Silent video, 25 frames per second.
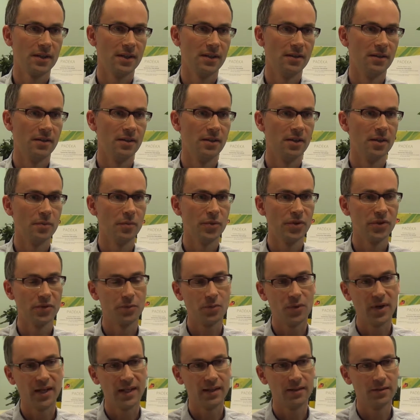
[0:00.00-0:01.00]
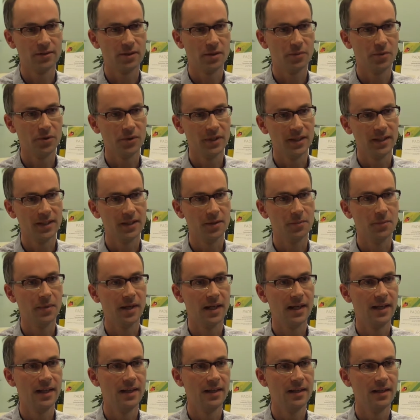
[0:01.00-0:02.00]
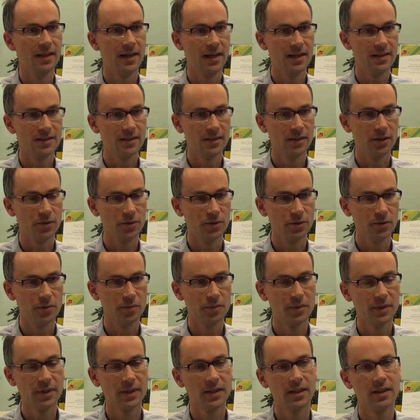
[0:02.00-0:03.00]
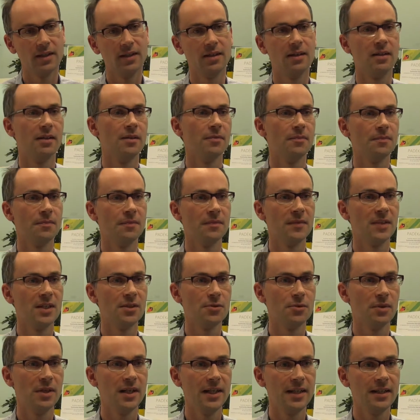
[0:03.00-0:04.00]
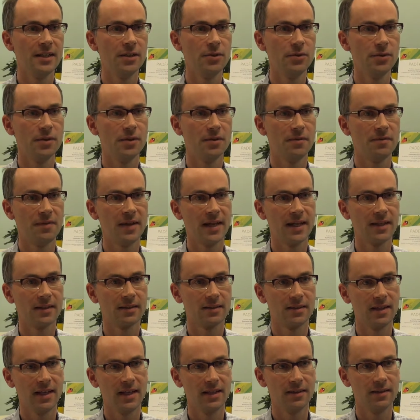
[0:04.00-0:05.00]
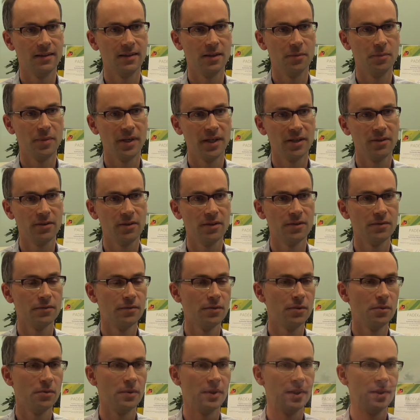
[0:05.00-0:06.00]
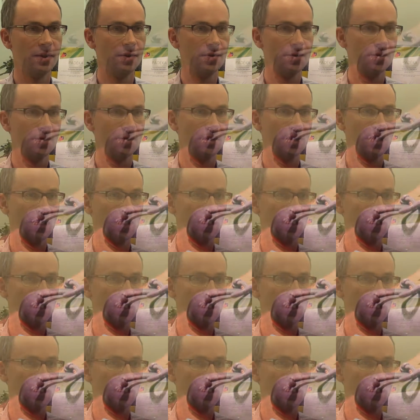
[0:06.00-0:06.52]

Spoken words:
in the number of brands operated by IC Group is related to the fact that the apparel and footwear industry in